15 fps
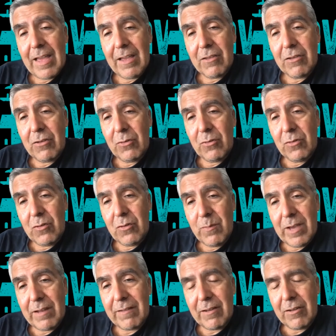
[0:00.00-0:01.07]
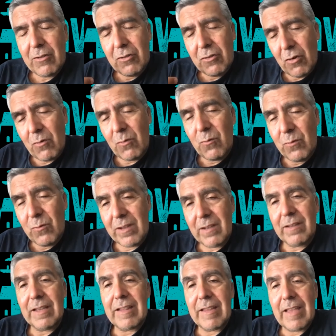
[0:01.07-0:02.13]
you you mentioned you don't
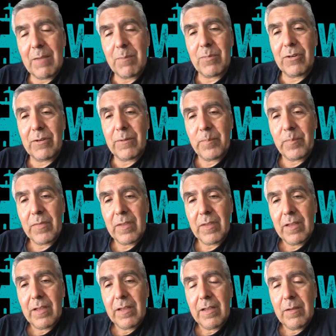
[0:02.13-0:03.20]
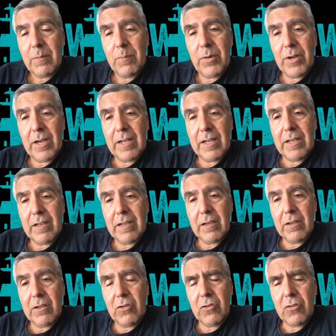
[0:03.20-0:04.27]
really taper, but
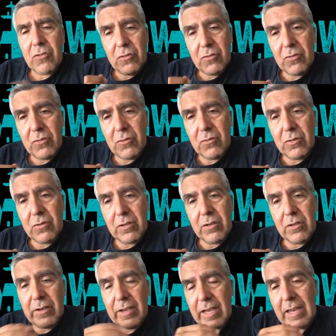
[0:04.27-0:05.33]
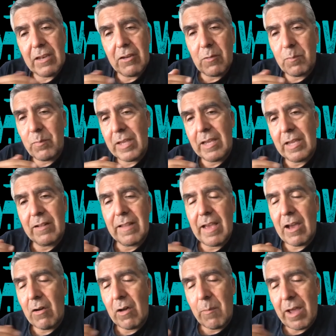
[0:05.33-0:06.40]
you do. You're hitting your peak
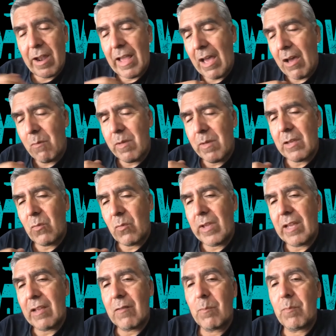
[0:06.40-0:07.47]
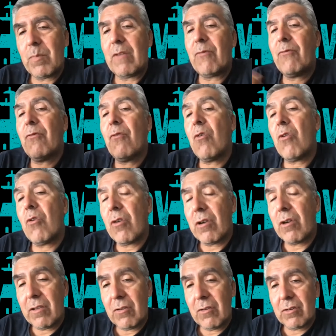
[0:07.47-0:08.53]
now. About how many weeks
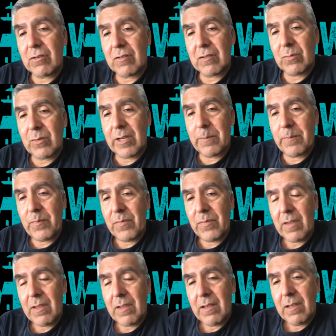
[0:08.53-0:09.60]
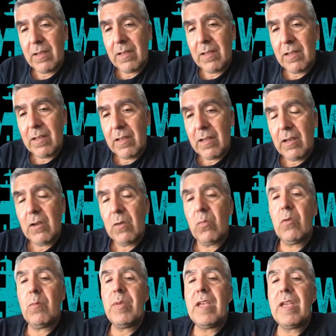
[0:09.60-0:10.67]
before your swim
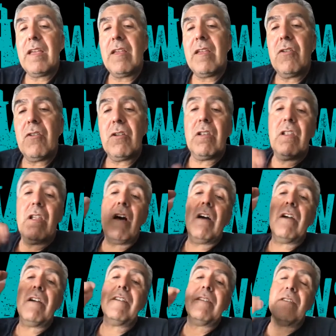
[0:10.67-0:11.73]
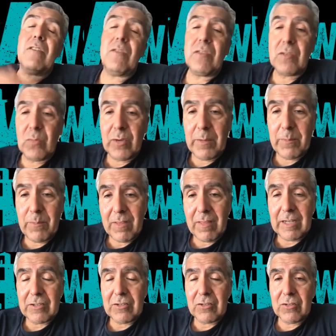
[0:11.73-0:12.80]
will be your longest swim
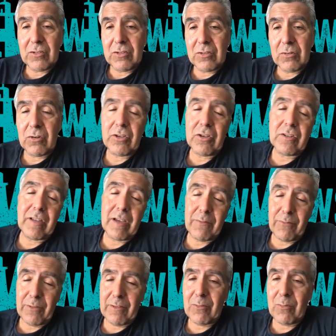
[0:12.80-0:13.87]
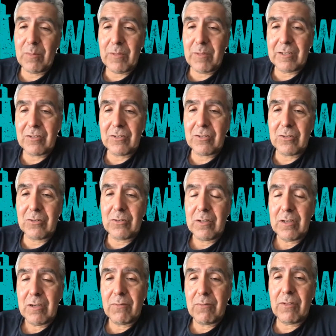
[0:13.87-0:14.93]
that you do, or your toughest swim that you do
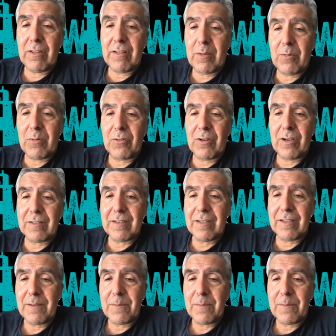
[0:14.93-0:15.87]
for the double crossing?